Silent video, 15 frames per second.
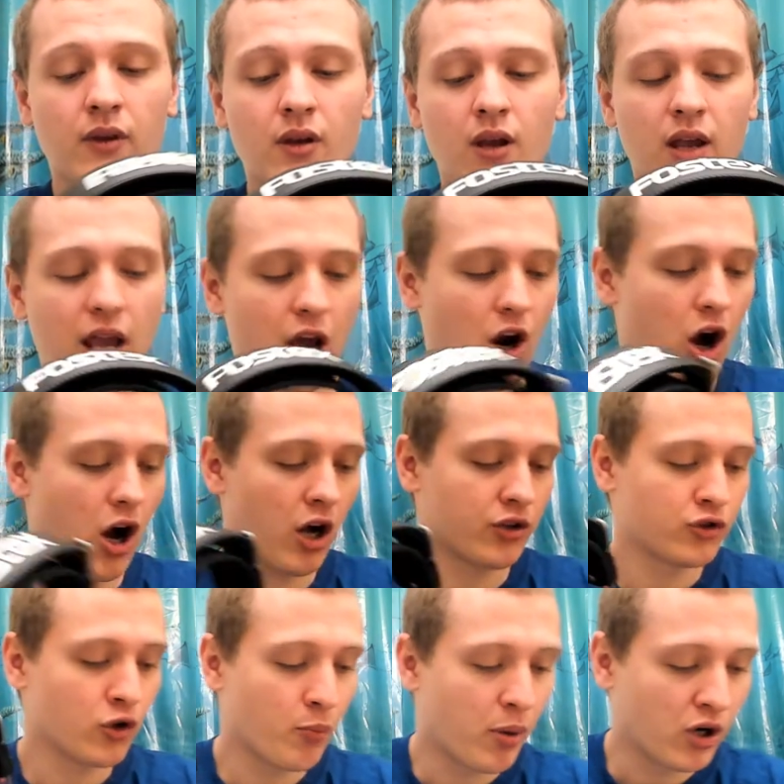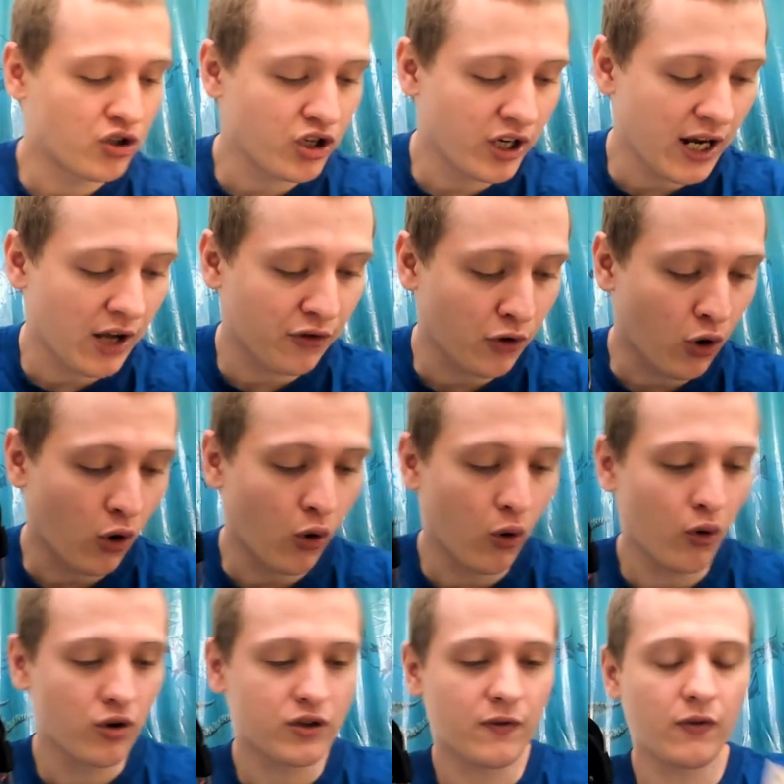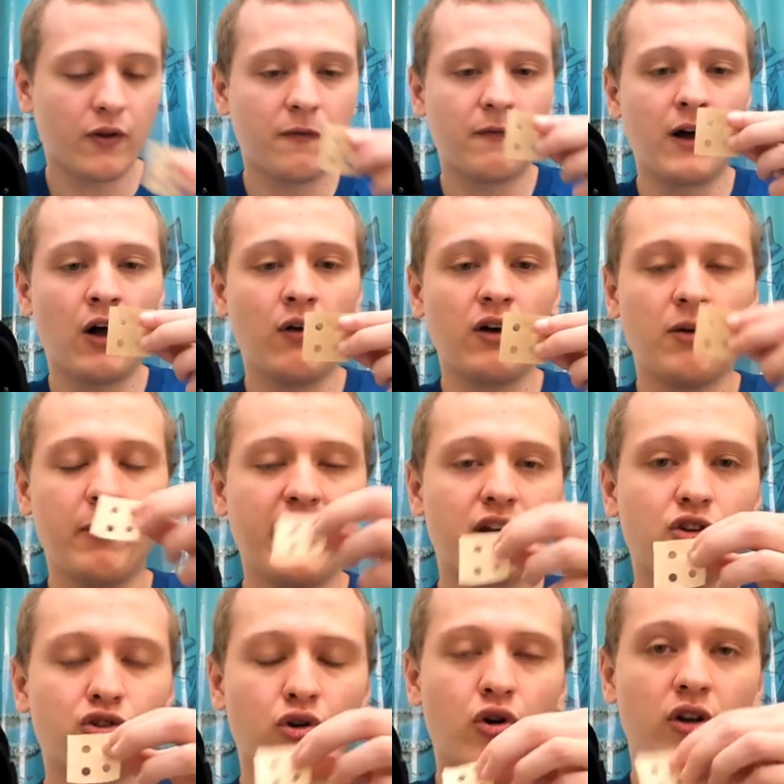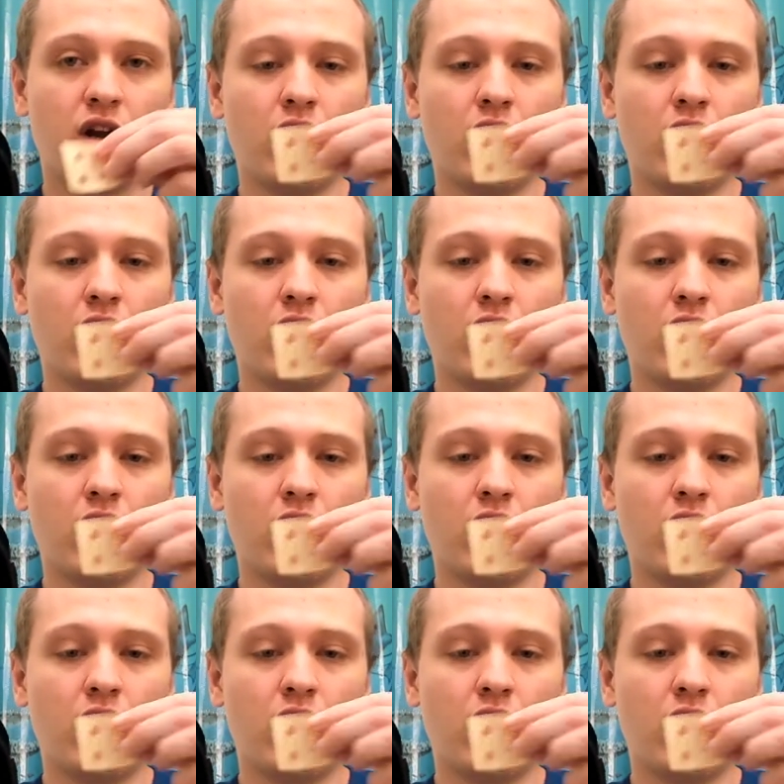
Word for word: and also punching out the holes for the felt and making sure it